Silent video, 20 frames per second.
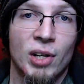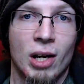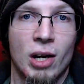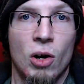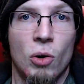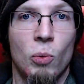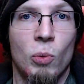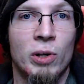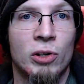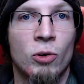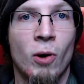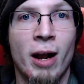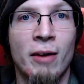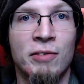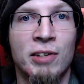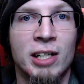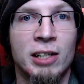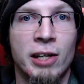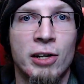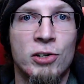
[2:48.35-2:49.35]
When
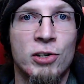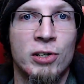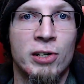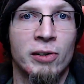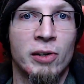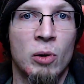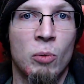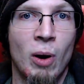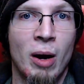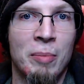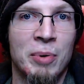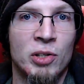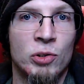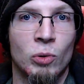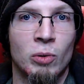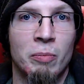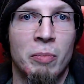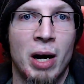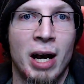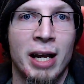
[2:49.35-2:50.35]
crafting legendary weapons
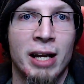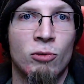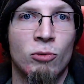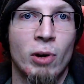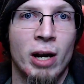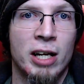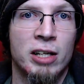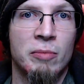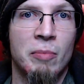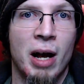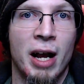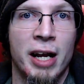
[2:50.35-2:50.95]
or buying random